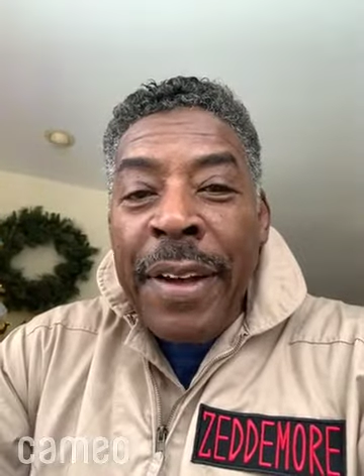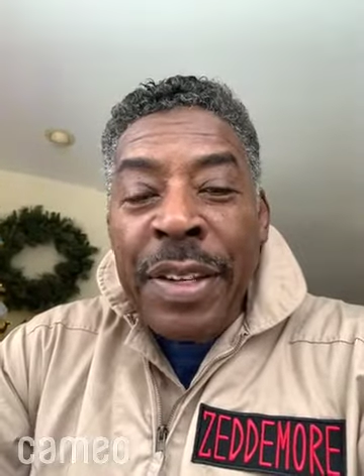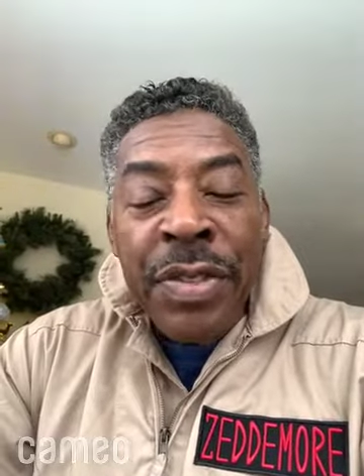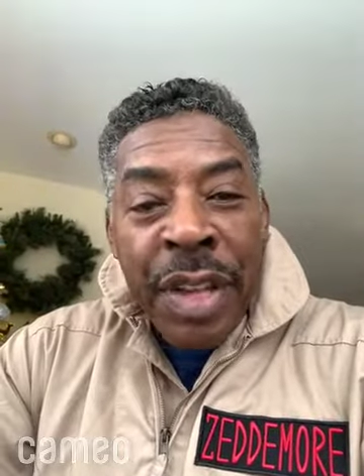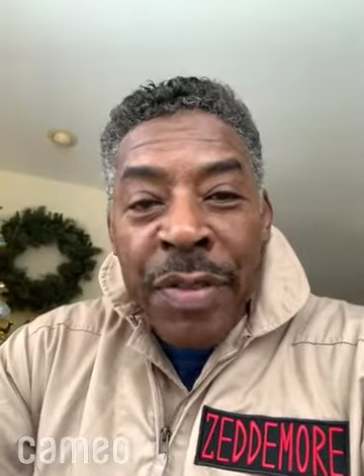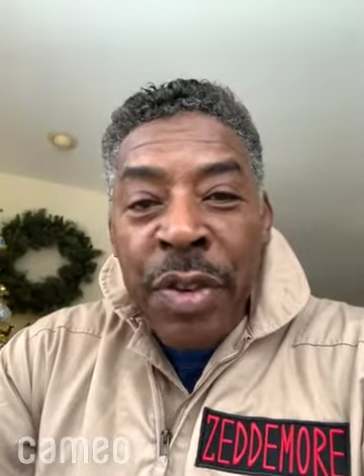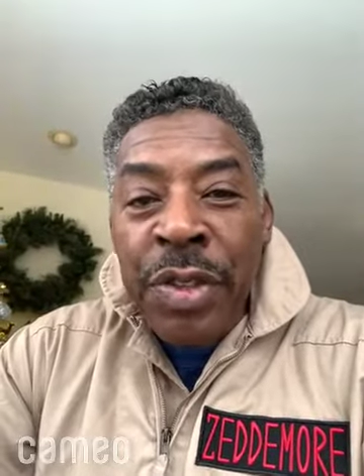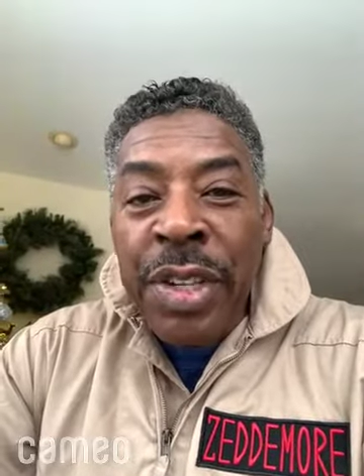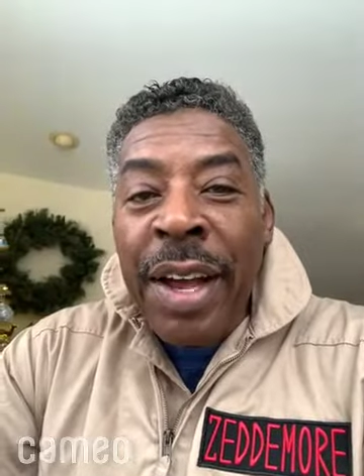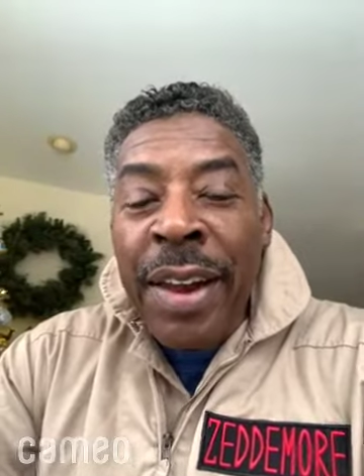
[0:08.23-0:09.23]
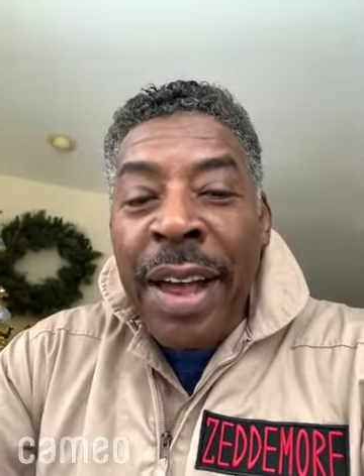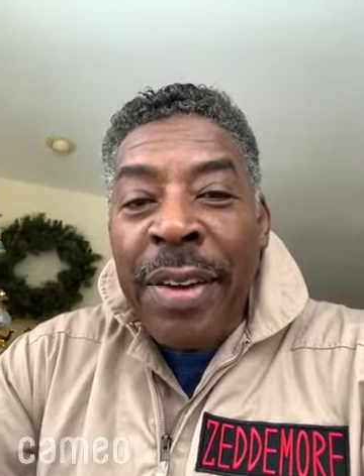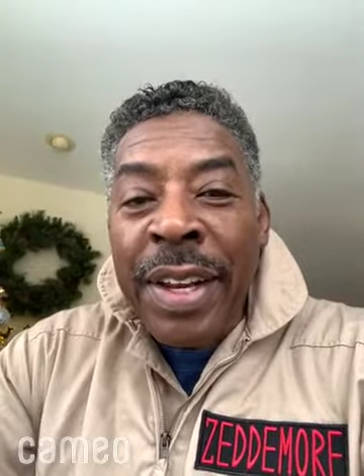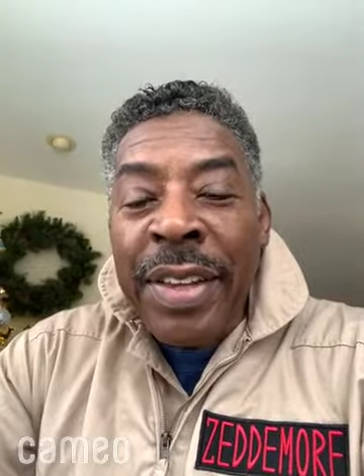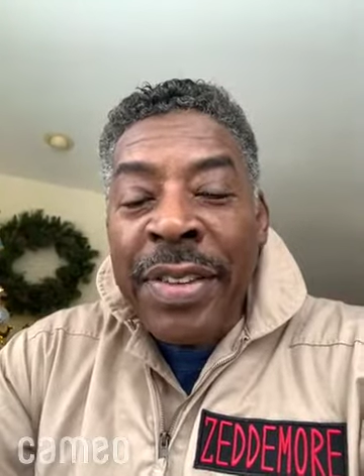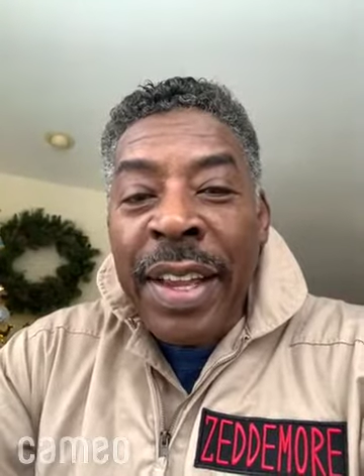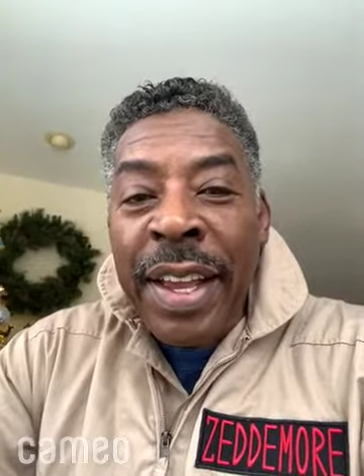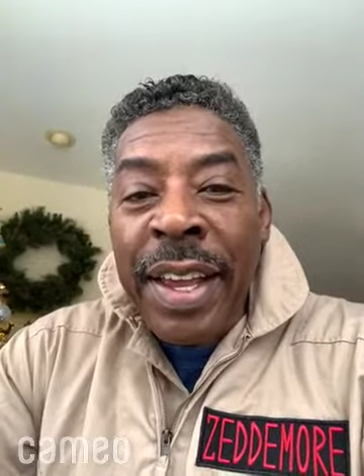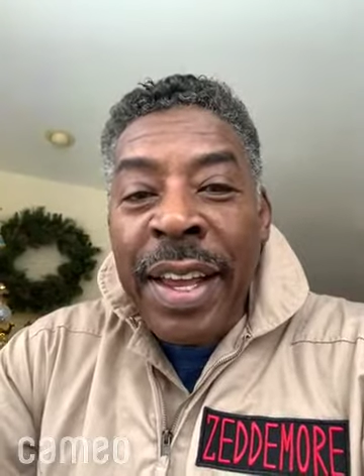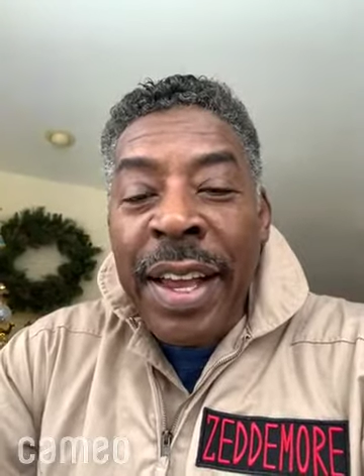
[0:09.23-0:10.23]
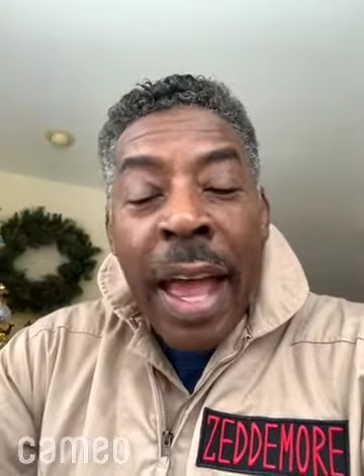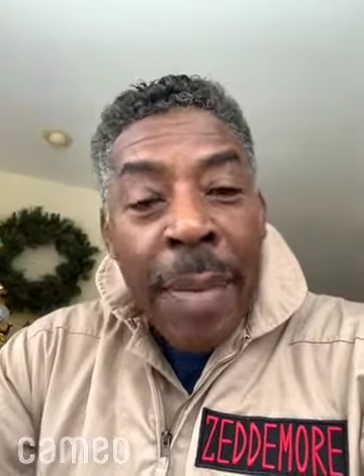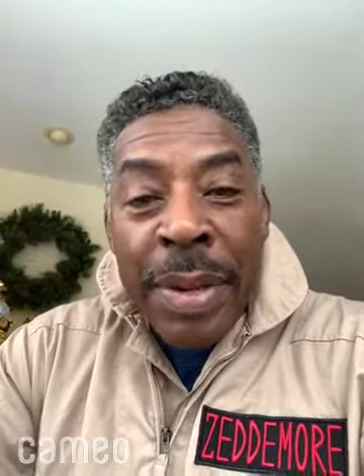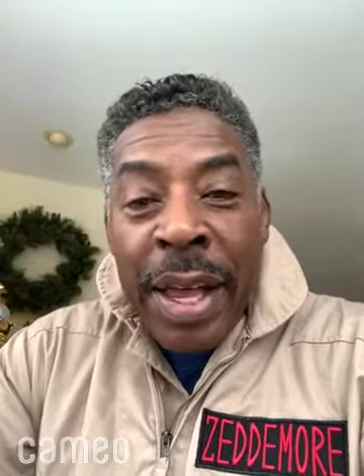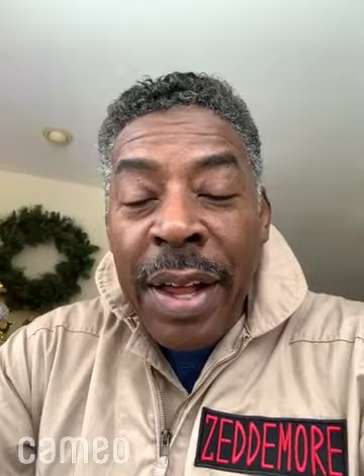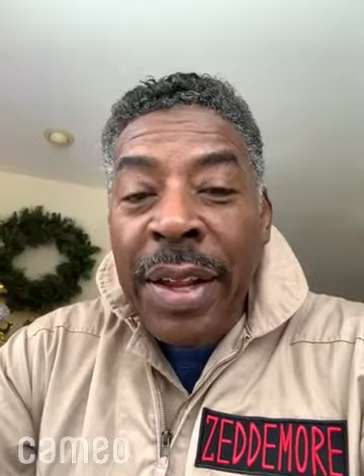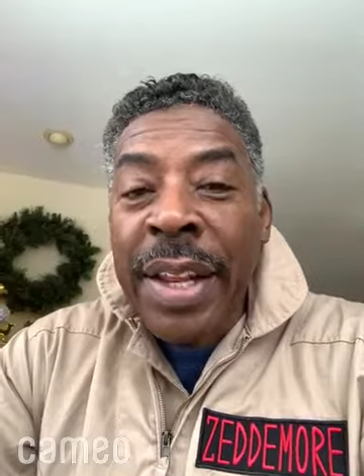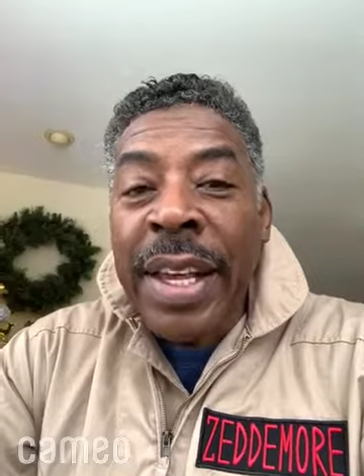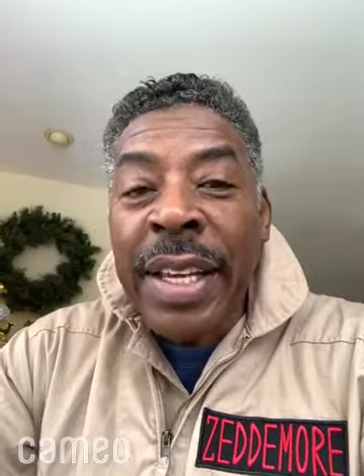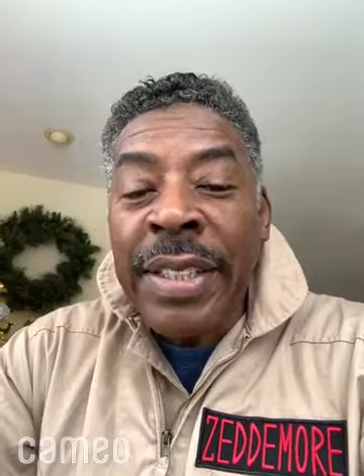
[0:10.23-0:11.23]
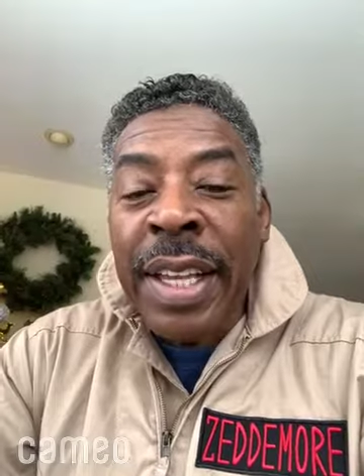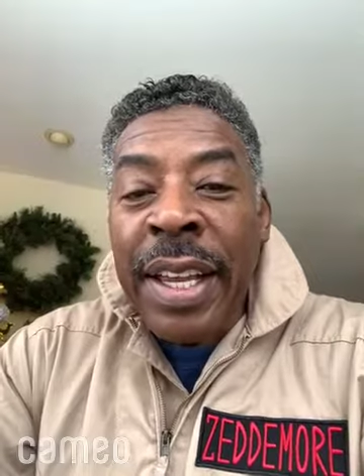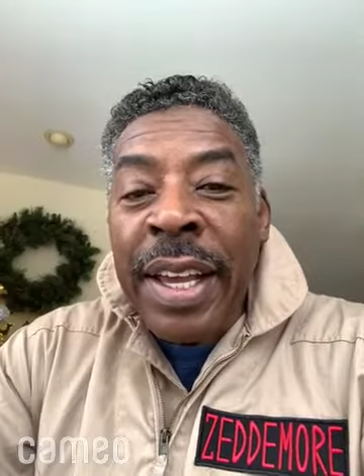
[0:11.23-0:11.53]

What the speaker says: Just to give you a shout out and say happy holidays.